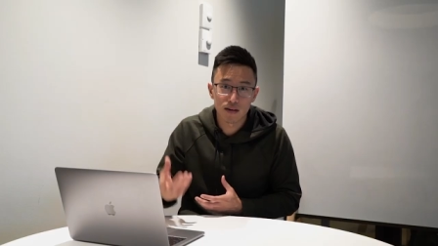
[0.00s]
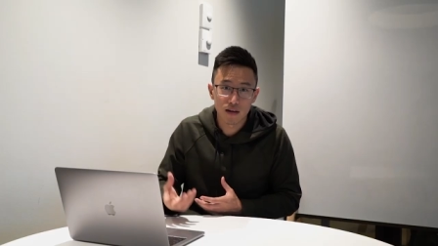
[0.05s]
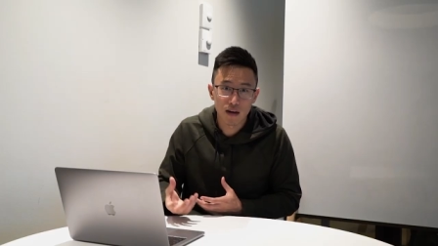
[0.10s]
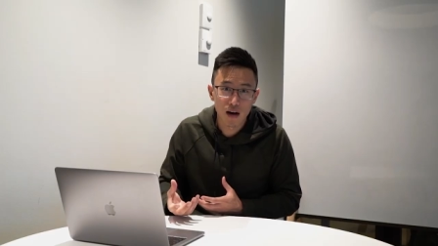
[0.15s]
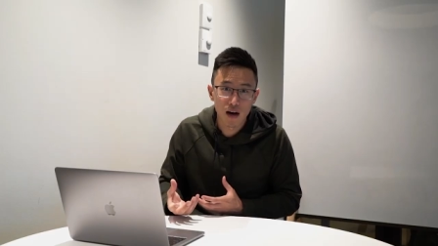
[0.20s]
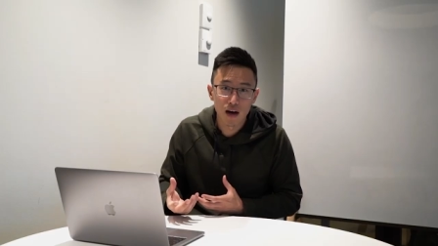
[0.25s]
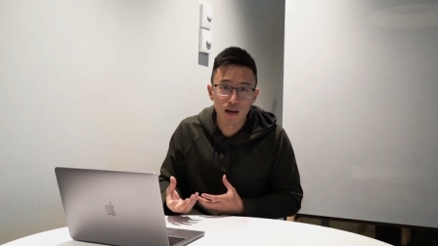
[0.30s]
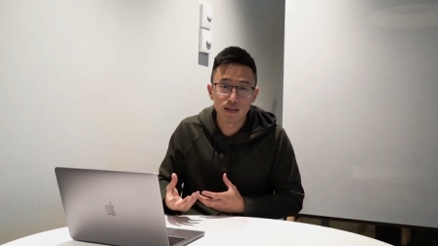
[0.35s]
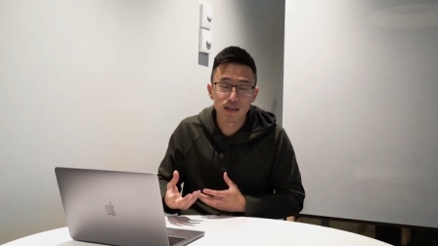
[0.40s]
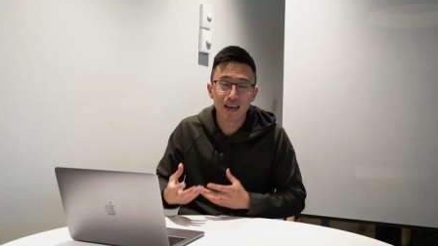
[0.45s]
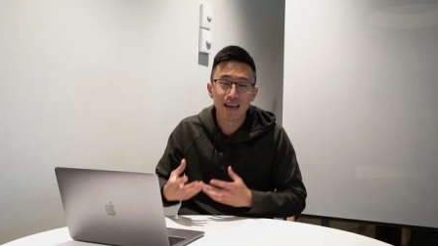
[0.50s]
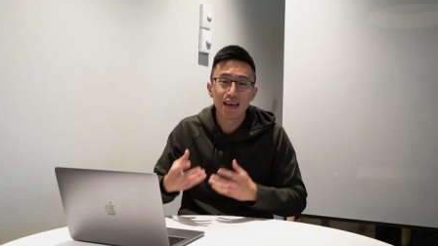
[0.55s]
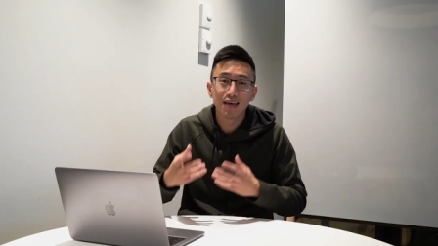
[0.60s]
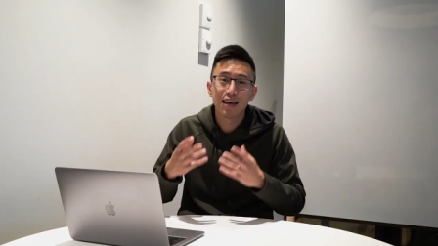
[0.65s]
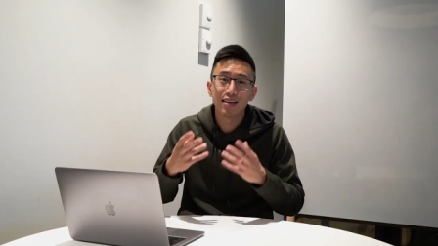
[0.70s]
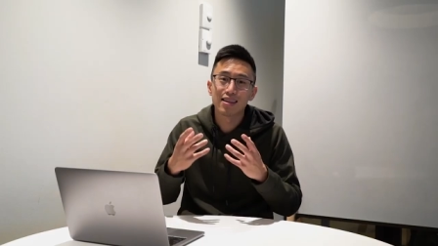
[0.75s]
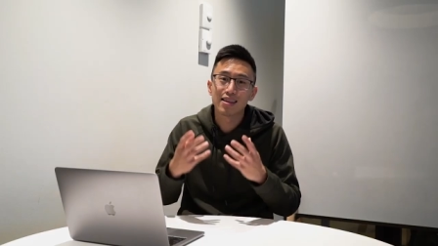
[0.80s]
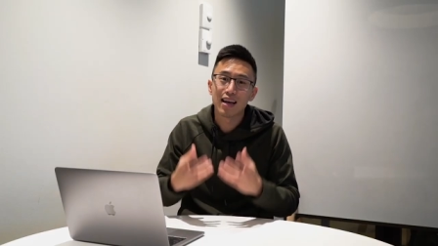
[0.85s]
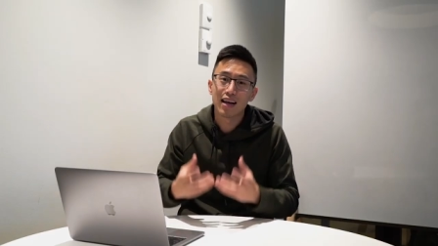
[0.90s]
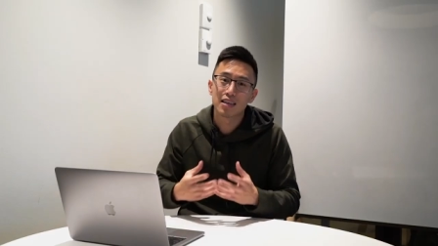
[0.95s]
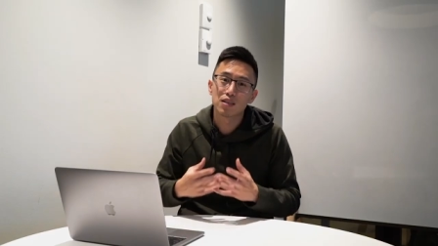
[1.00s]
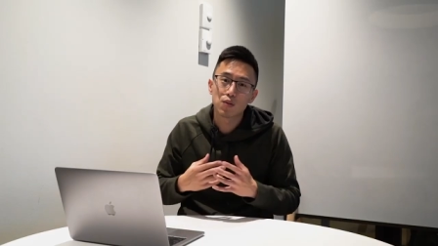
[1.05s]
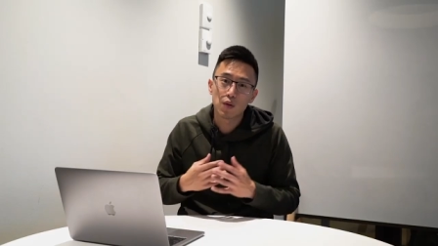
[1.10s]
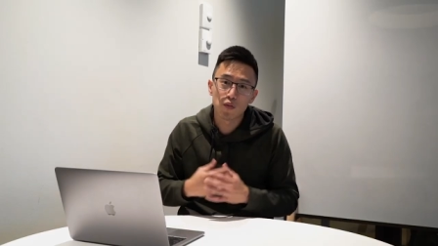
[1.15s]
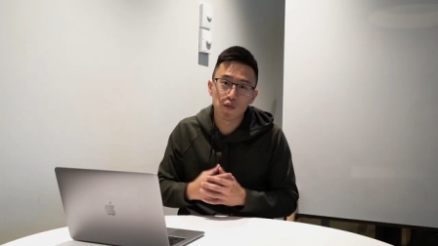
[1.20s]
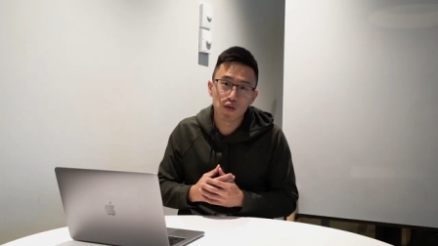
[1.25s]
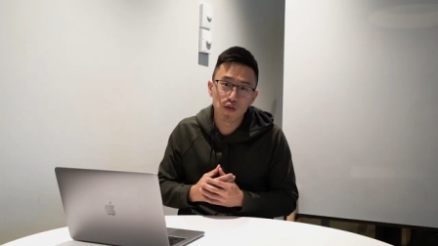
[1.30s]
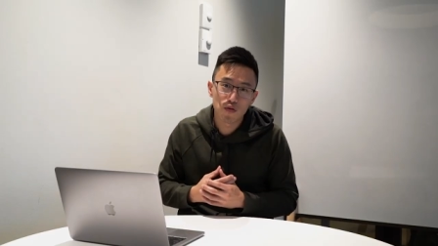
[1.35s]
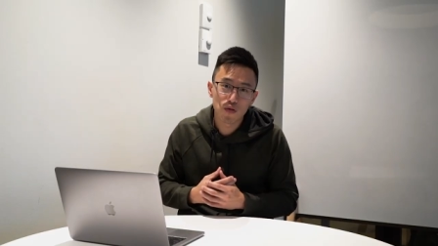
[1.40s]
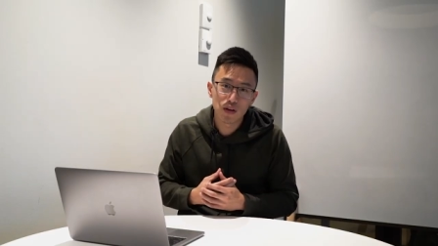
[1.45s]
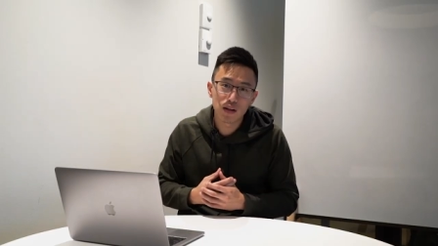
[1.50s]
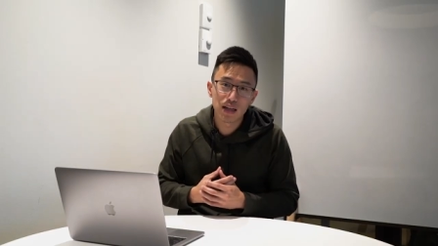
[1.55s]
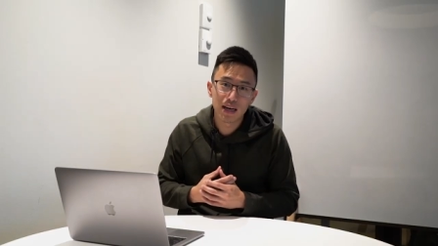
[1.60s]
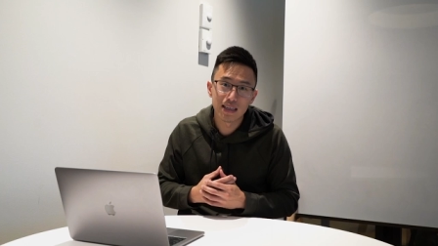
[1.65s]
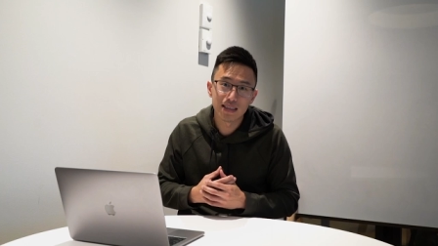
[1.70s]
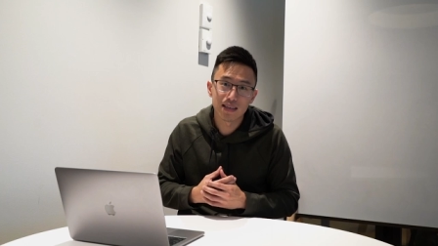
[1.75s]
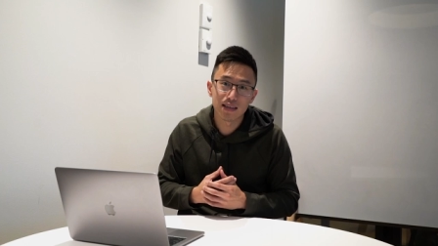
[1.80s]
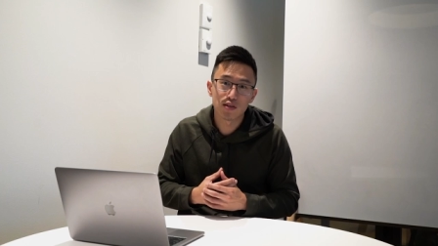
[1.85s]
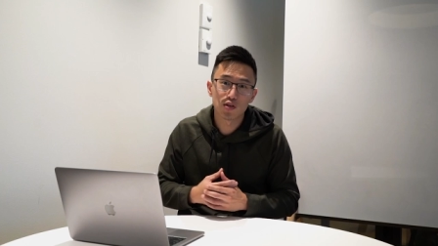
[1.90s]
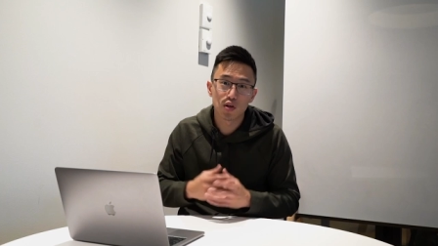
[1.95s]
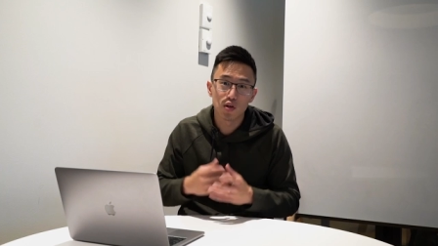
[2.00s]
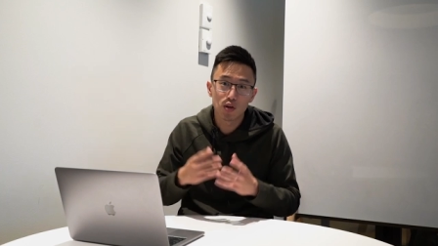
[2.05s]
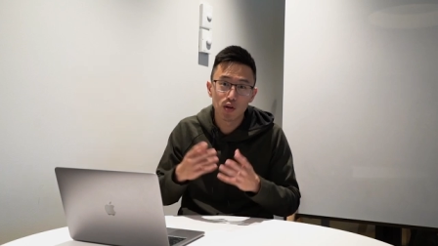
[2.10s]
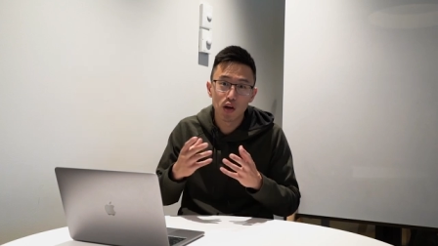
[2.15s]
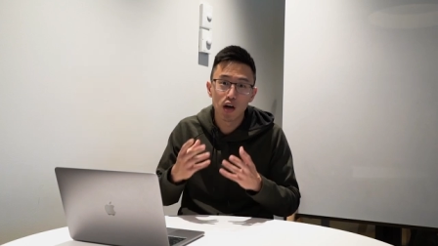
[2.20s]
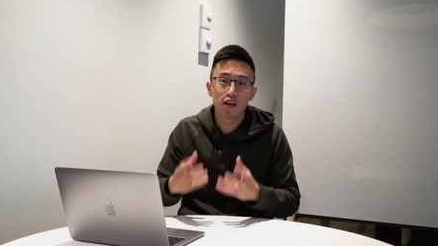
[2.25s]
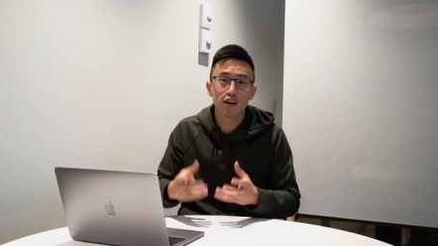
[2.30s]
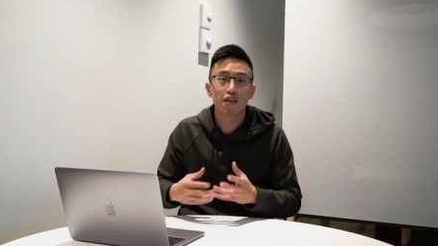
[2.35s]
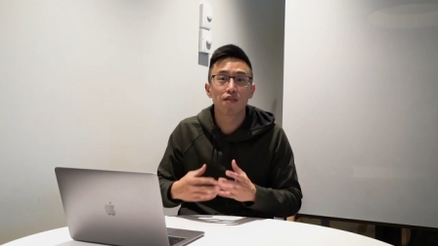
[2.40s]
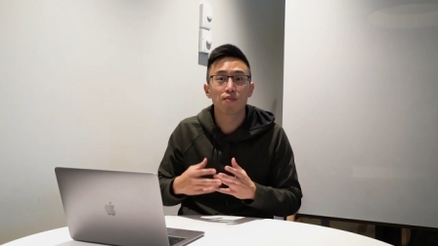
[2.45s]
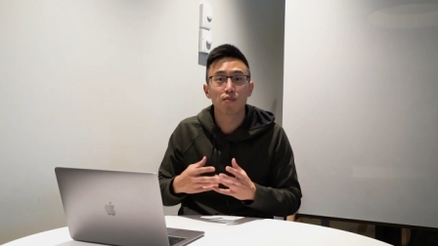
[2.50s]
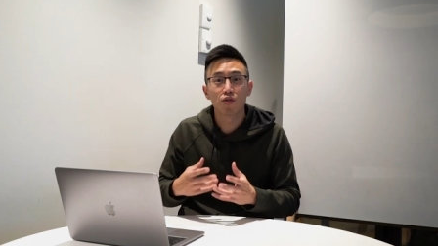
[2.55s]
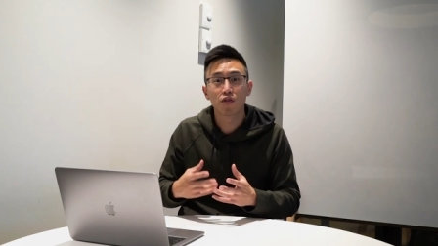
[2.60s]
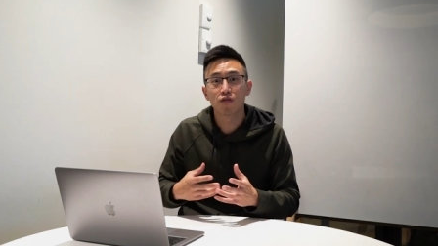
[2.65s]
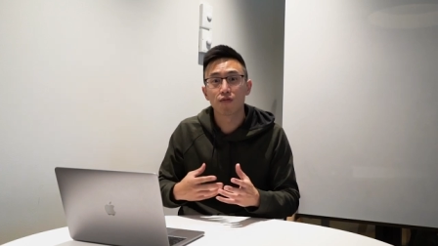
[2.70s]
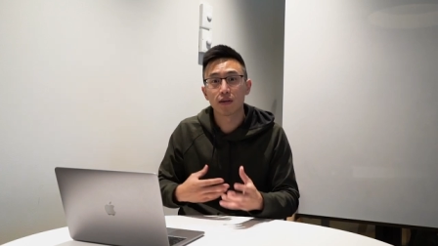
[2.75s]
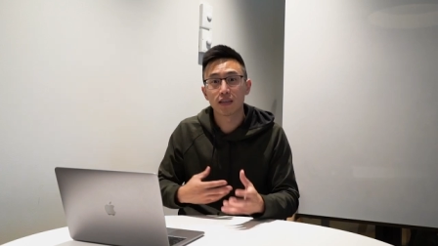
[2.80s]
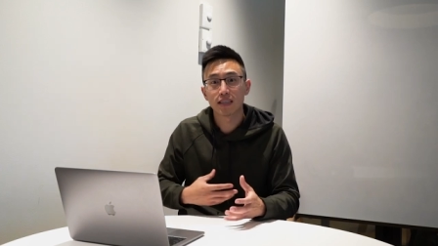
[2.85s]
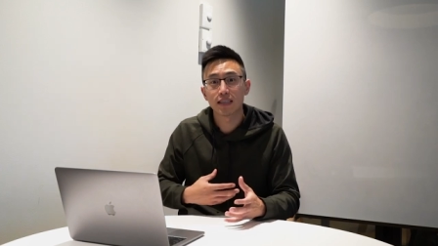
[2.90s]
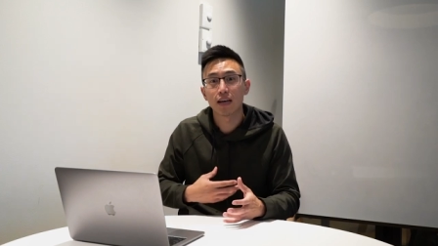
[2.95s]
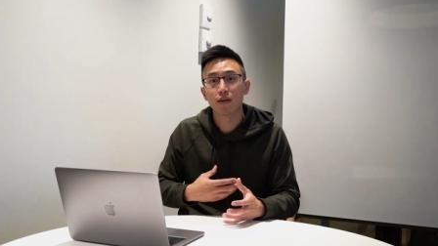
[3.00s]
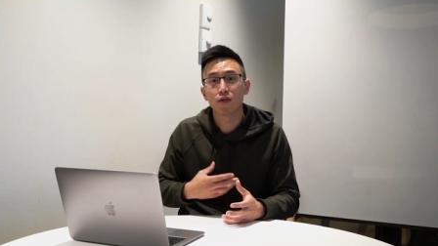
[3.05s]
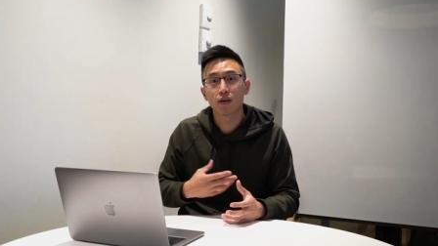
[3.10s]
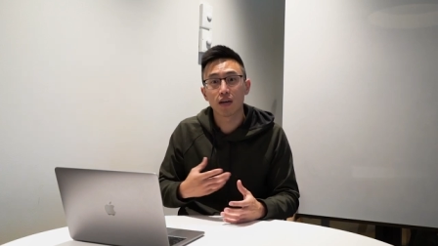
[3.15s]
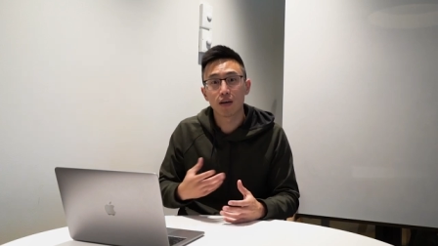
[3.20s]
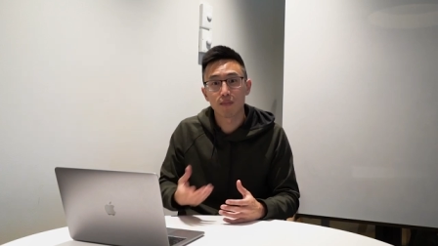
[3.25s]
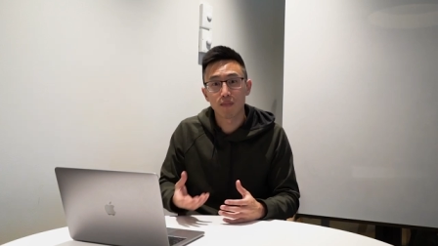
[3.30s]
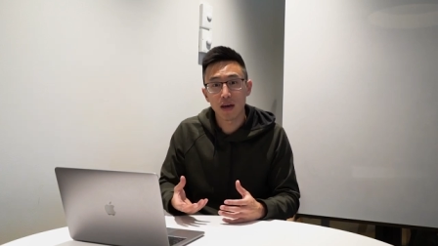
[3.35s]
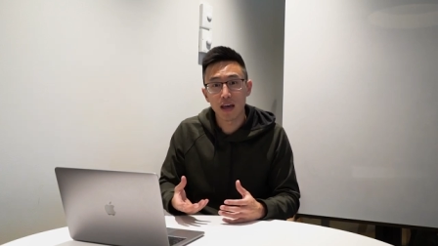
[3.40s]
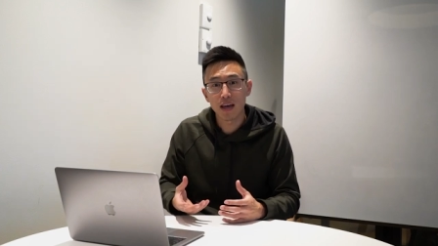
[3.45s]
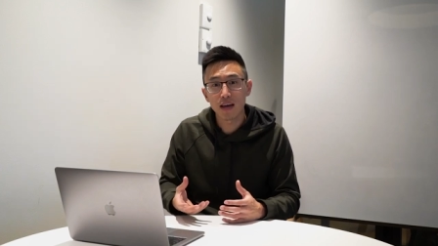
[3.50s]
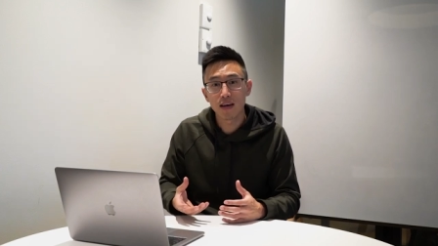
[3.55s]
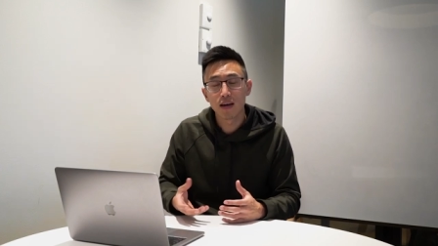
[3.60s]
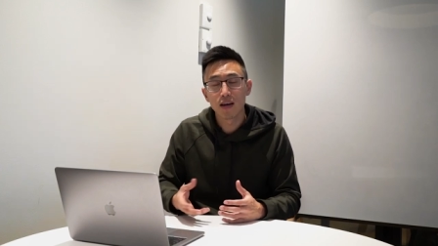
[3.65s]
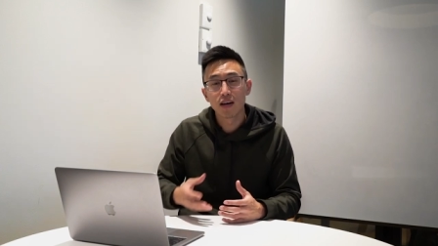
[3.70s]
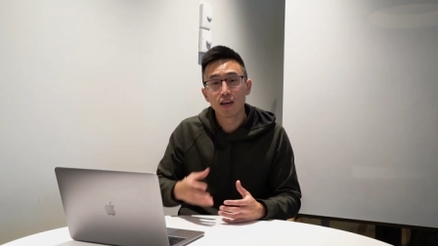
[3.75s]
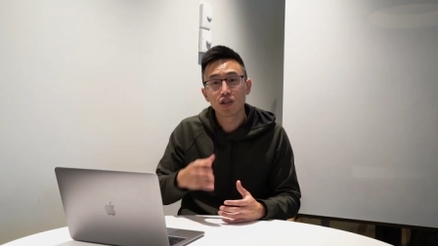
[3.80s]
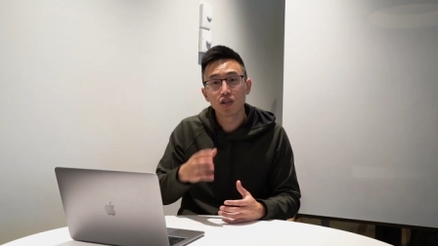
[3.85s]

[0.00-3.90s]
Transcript: our costs, and that's when we realized there's a lot of improvements that we can make